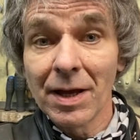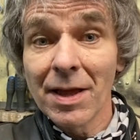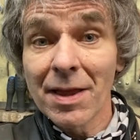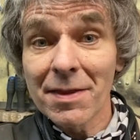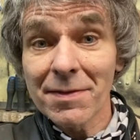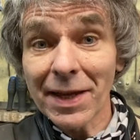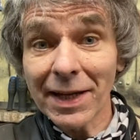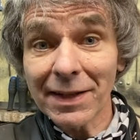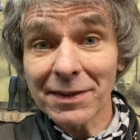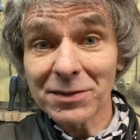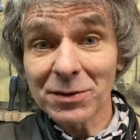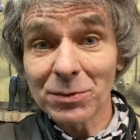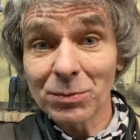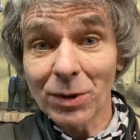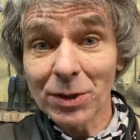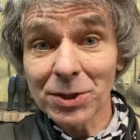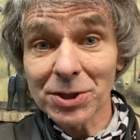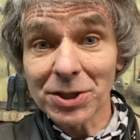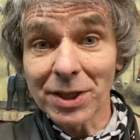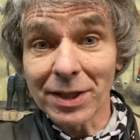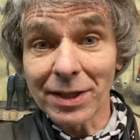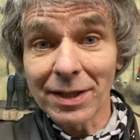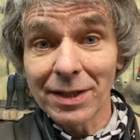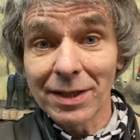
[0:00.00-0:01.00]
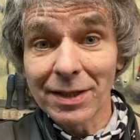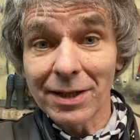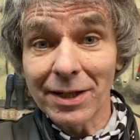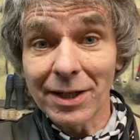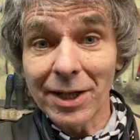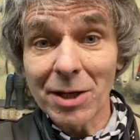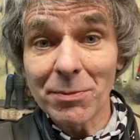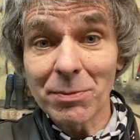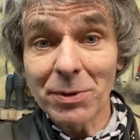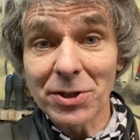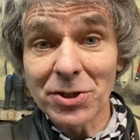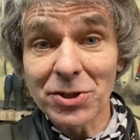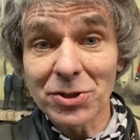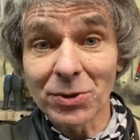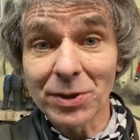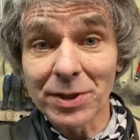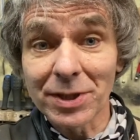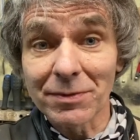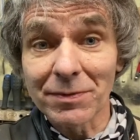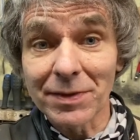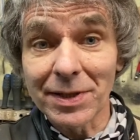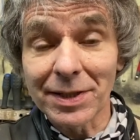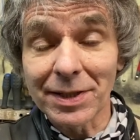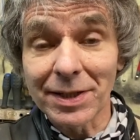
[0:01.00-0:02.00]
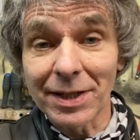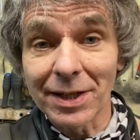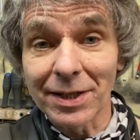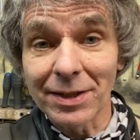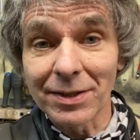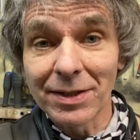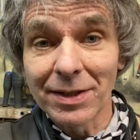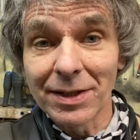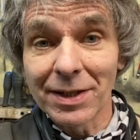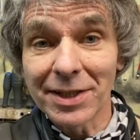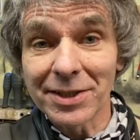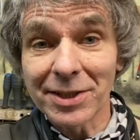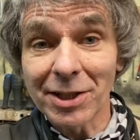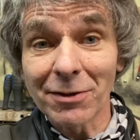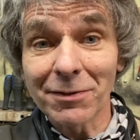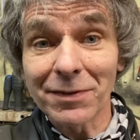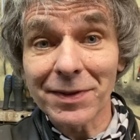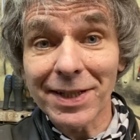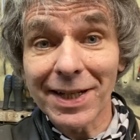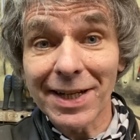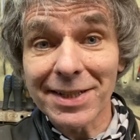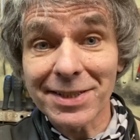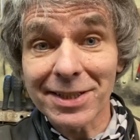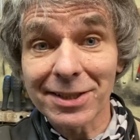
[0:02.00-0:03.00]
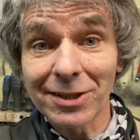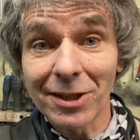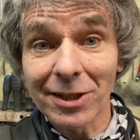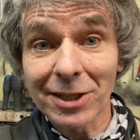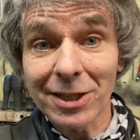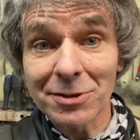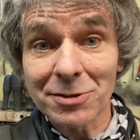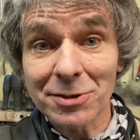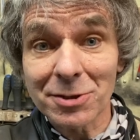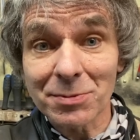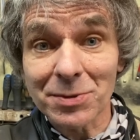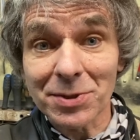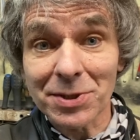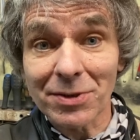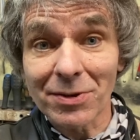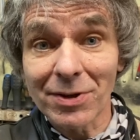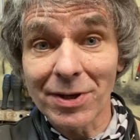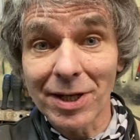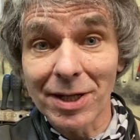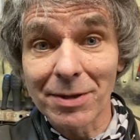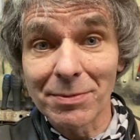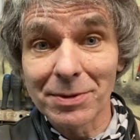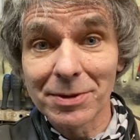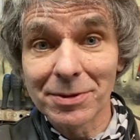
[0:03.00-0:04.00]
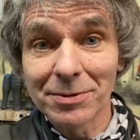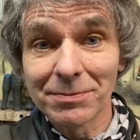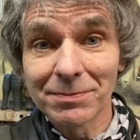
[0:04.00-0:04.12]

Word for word: Thanks for watching. I hope you enjoyed the video, and don't forget to like and subscribe.